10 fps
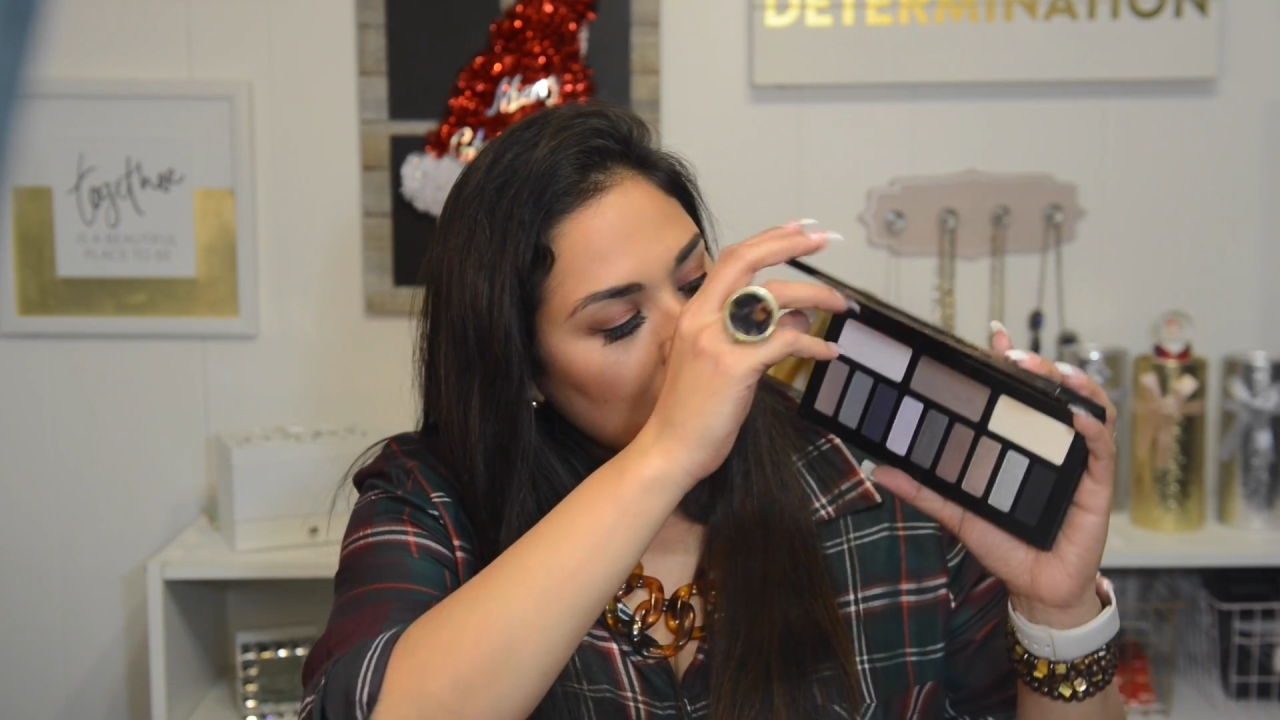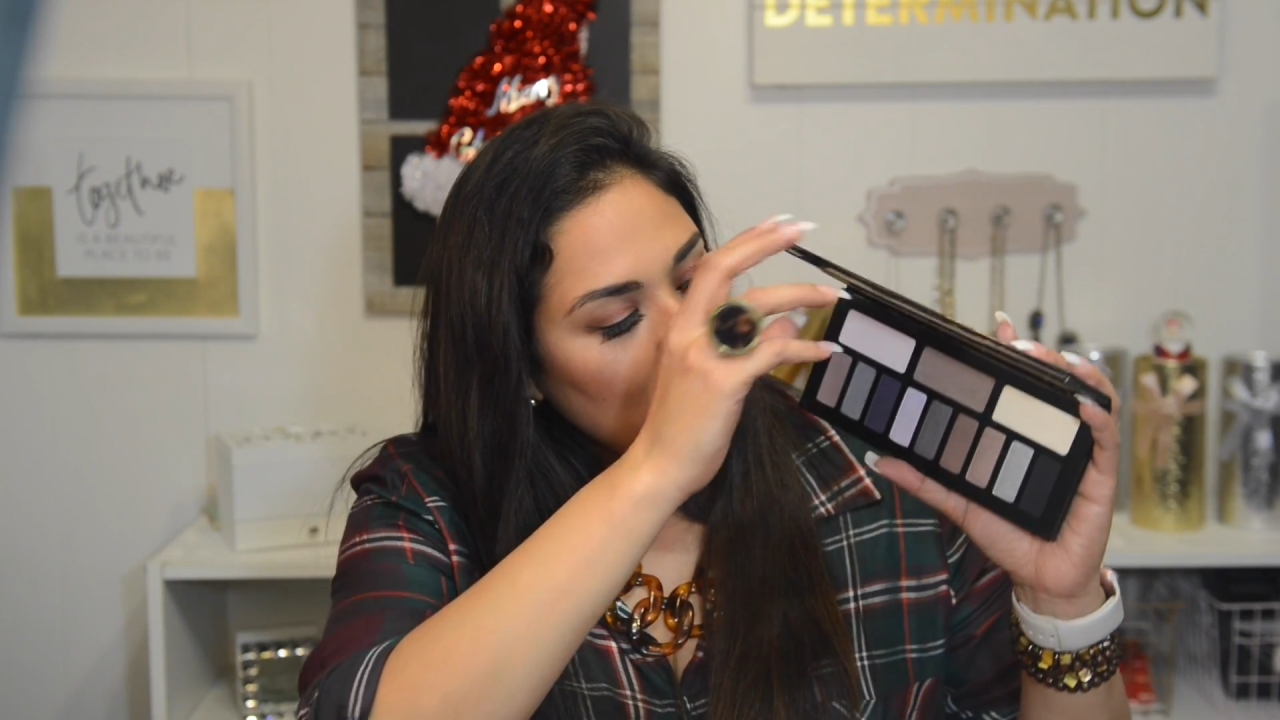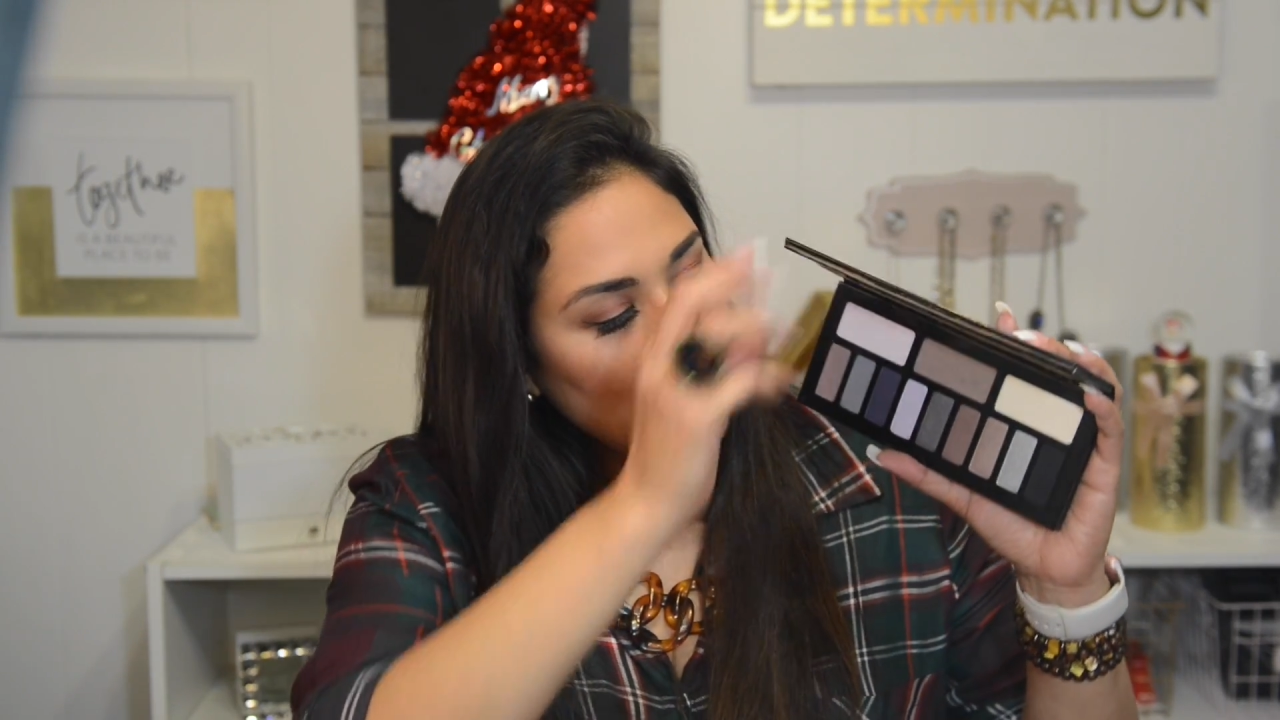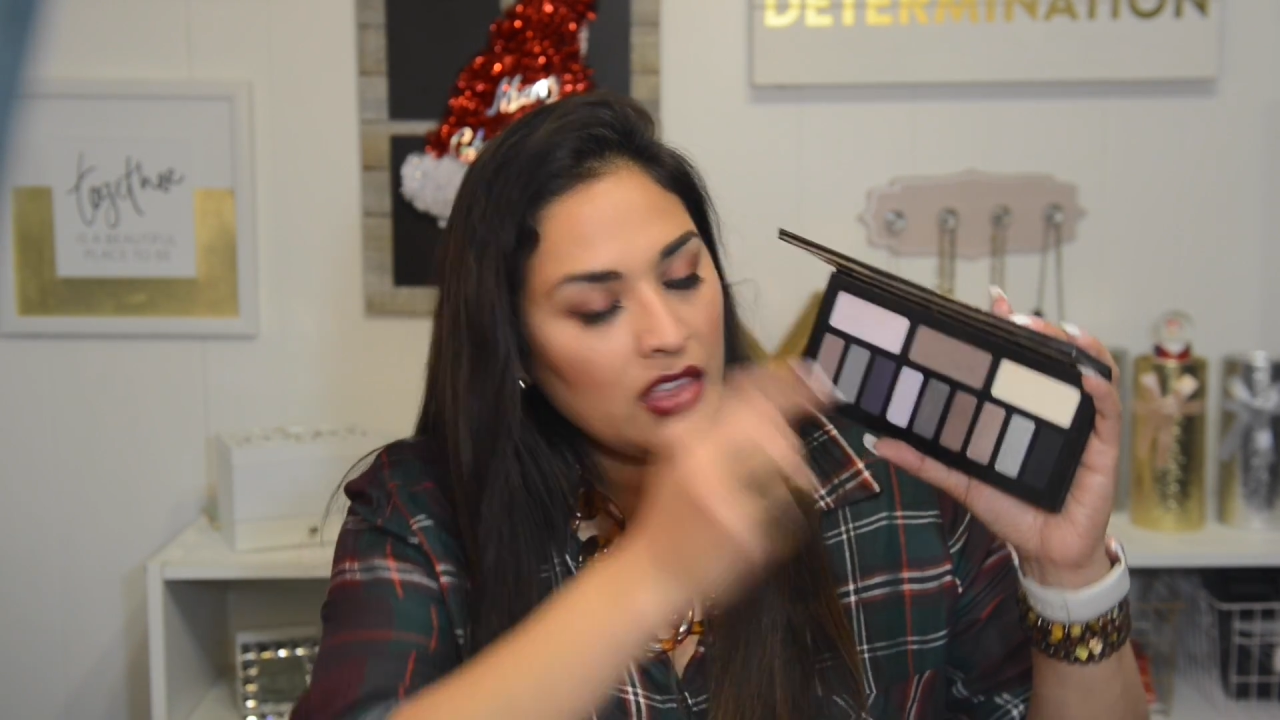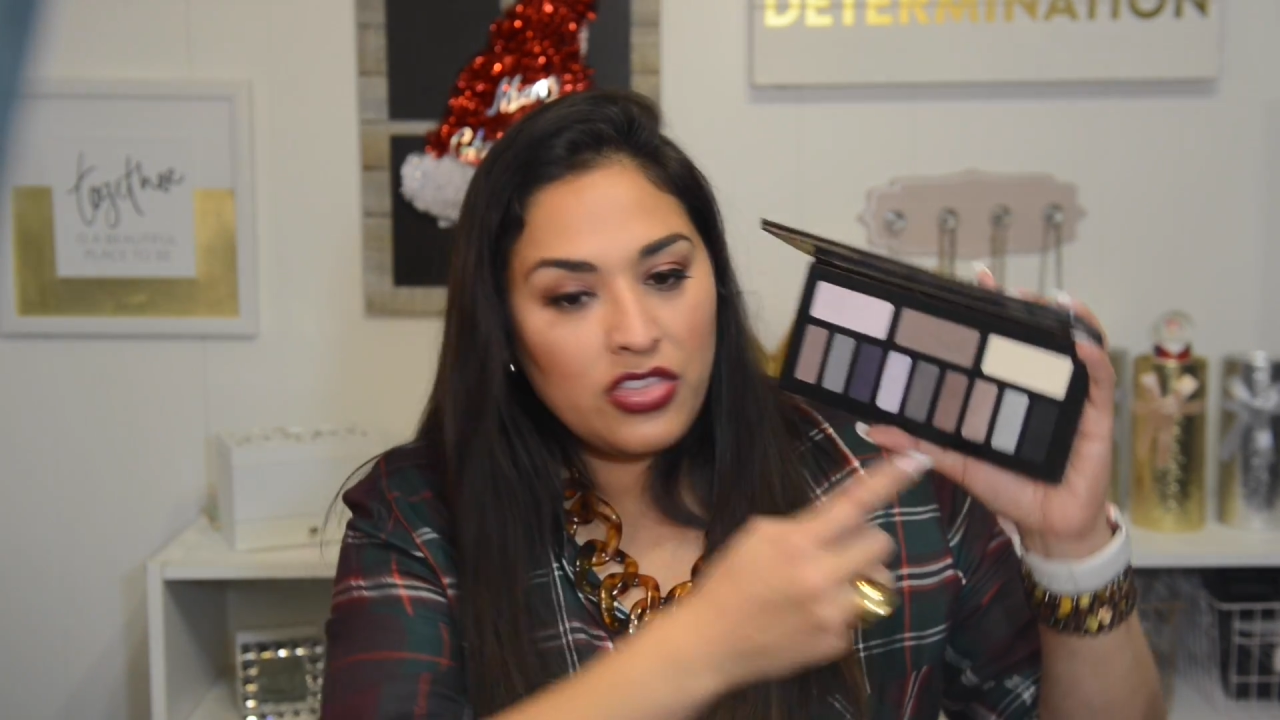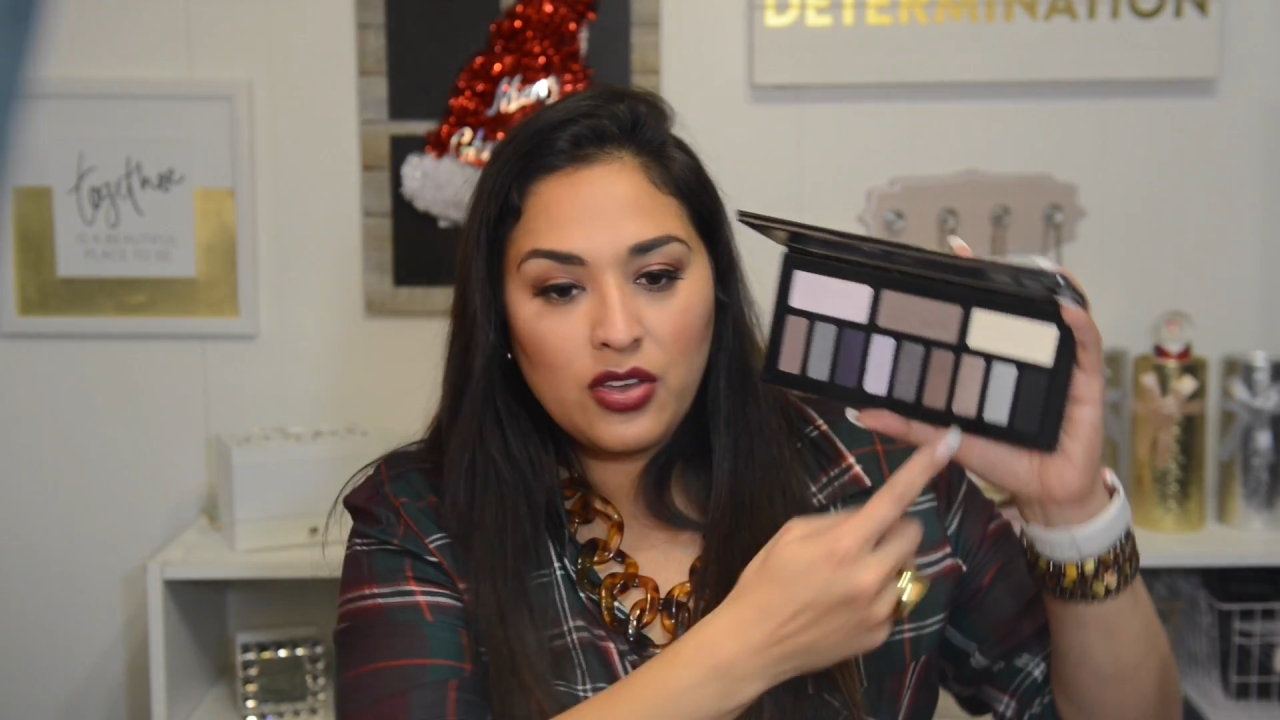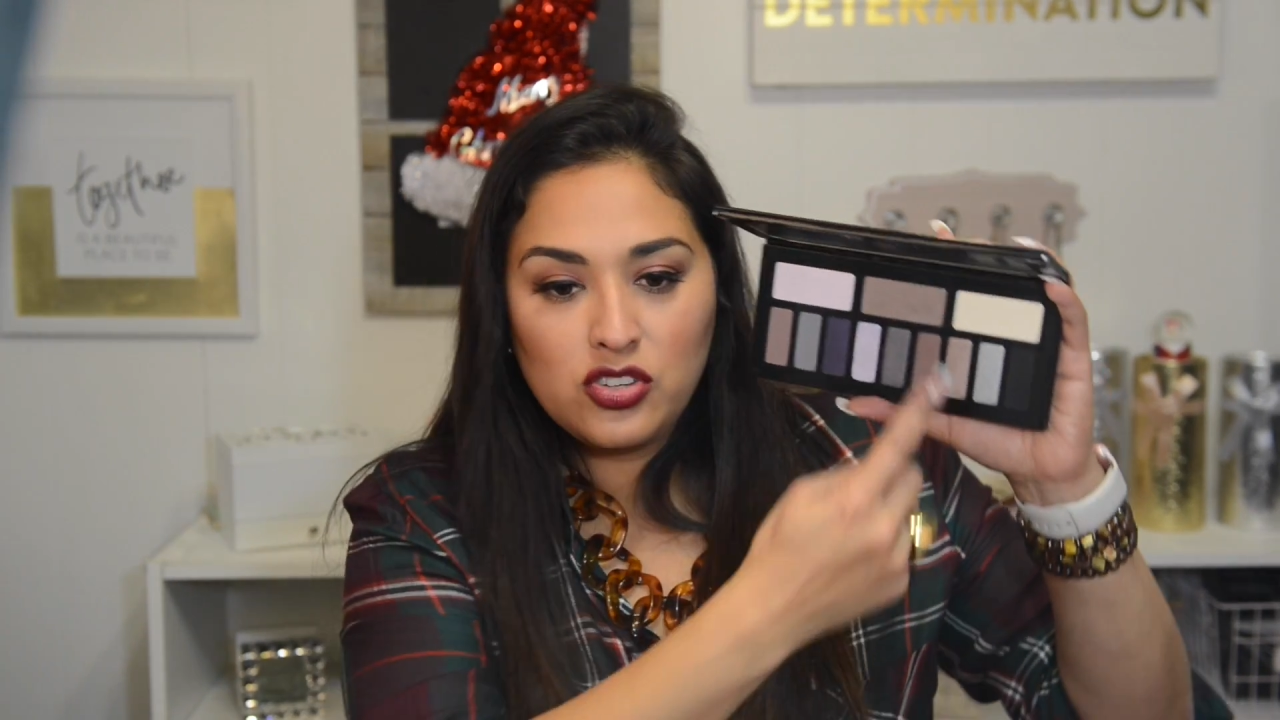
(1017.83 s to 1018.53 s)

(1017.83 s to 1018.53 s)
this is also